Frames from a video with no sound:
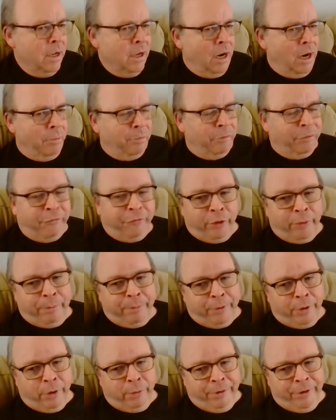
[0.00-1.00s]
I prefer
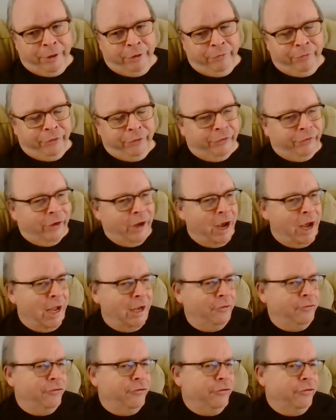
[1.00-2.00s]
bourbon over
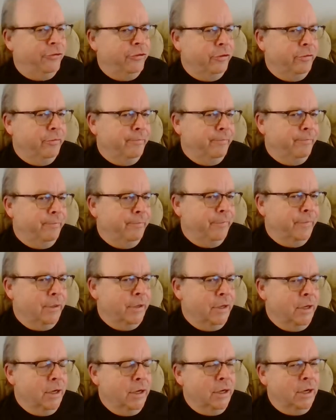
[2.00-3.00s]
scotch.
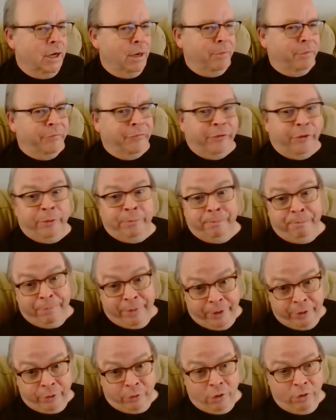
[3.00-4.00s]
I prefer
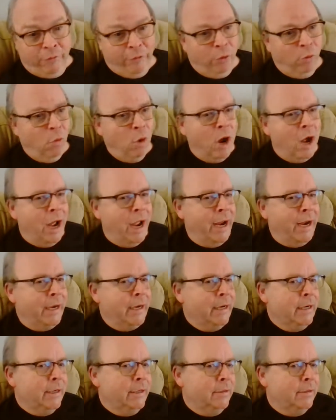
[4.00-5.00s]
beer over wine,